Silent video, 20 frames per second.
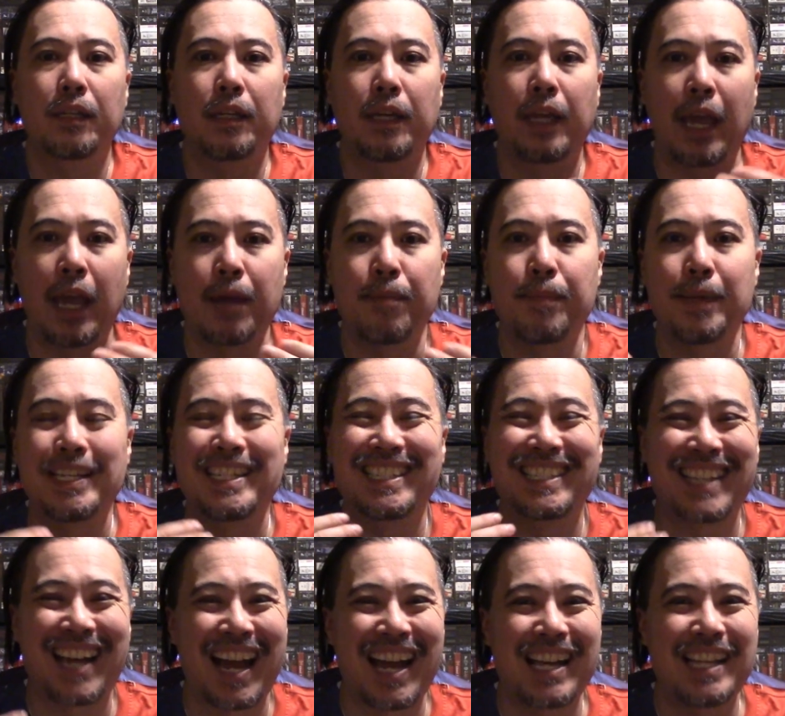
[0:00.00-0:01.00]
can be
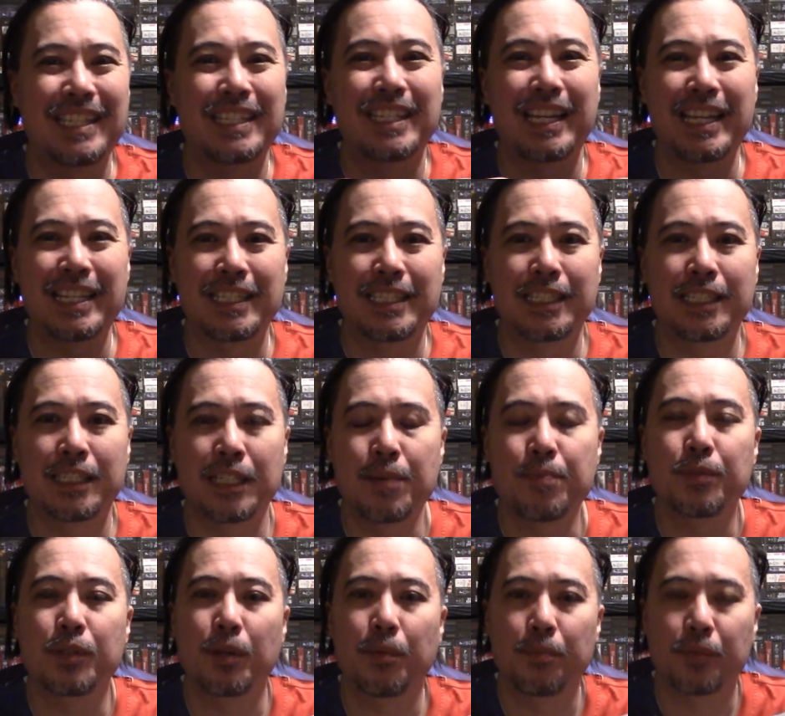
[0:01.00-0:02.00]
signs and
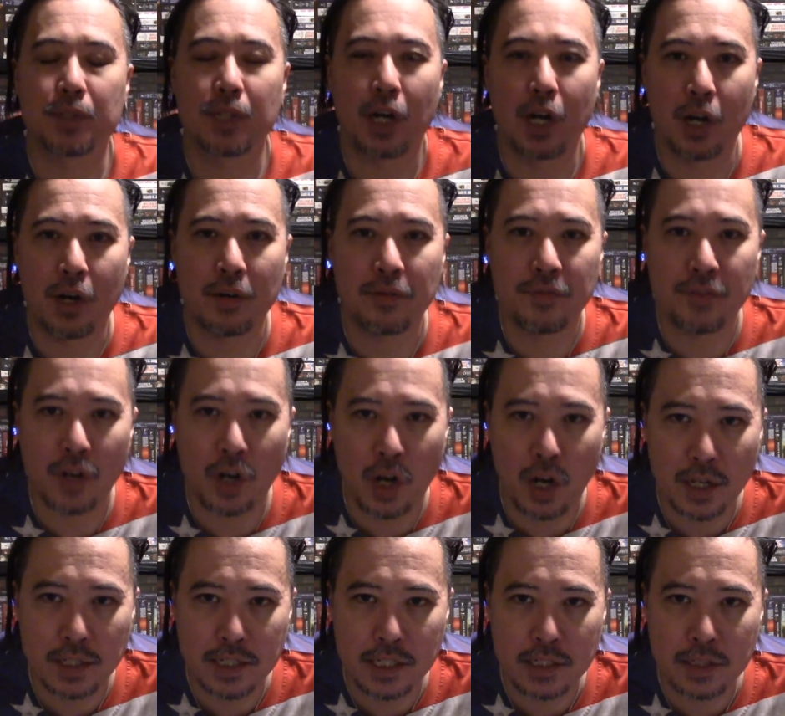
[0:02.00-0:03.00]
symptoms of
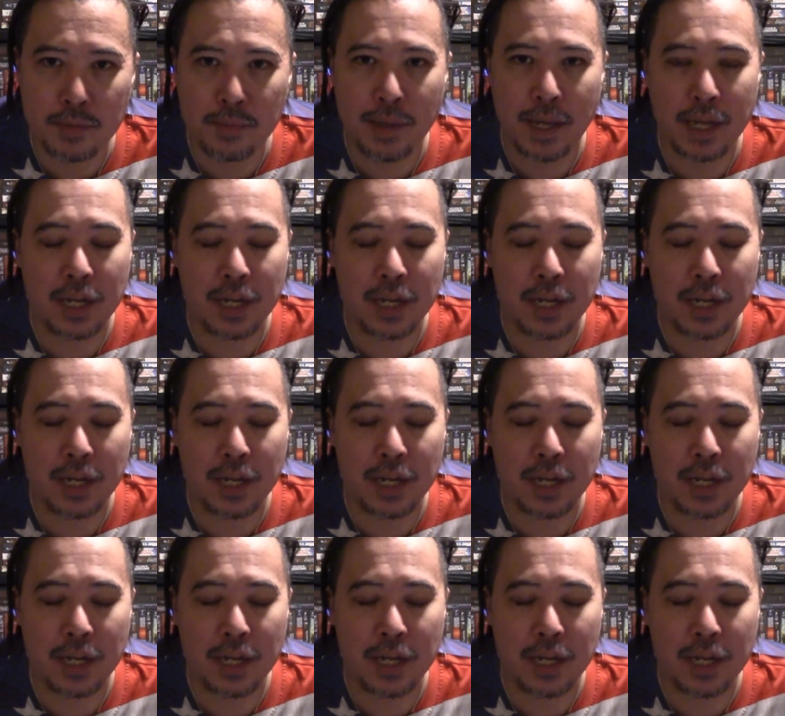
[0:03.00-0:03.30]
autism,